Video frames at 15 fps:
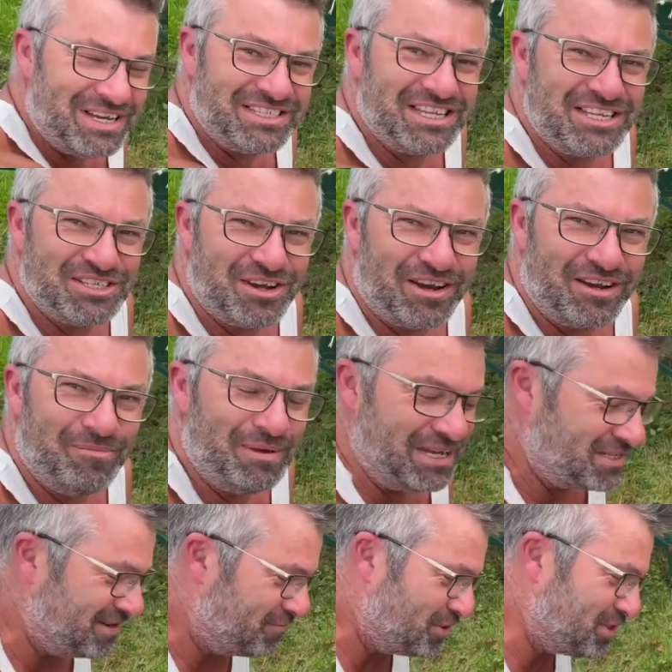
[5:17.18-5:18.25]
this side of me,
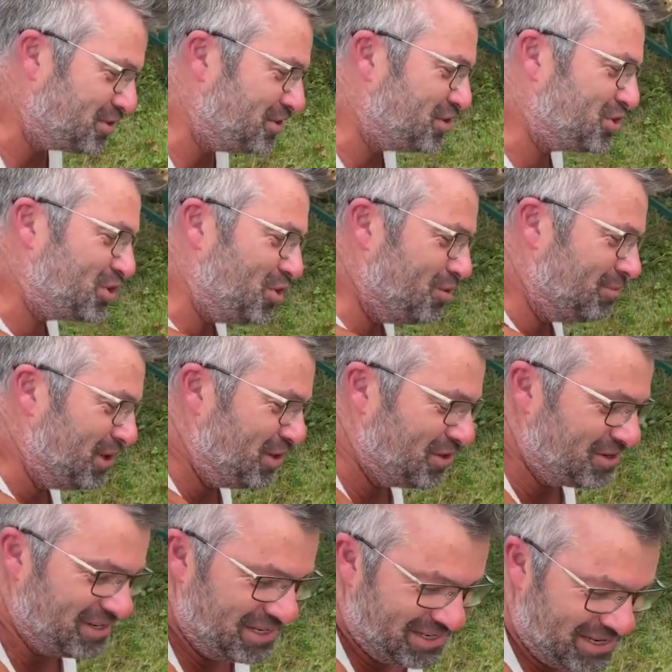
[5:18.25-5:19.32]
so I've always got to scoot him
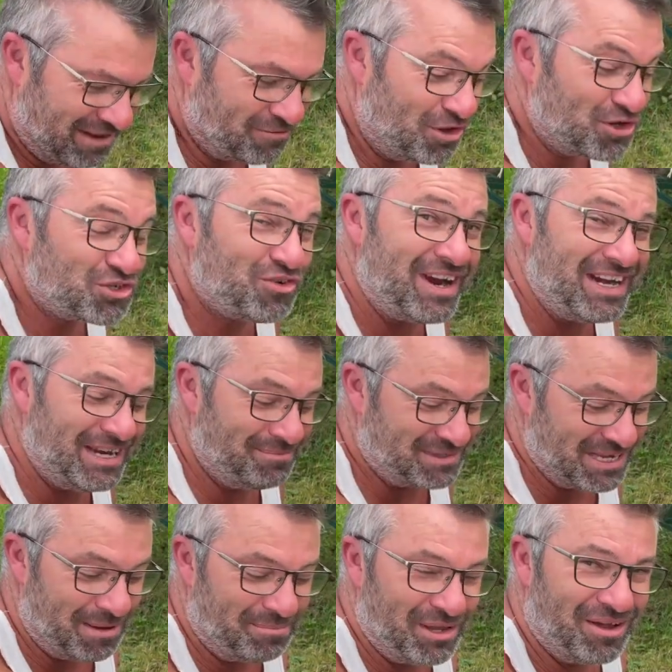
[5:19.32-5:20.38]
along. I've got to train him to
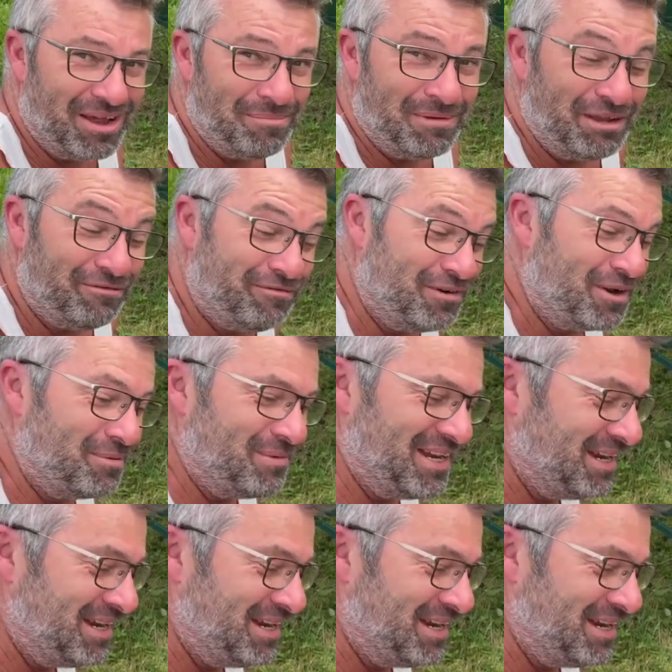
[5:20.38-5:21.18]
get behind me and follow me.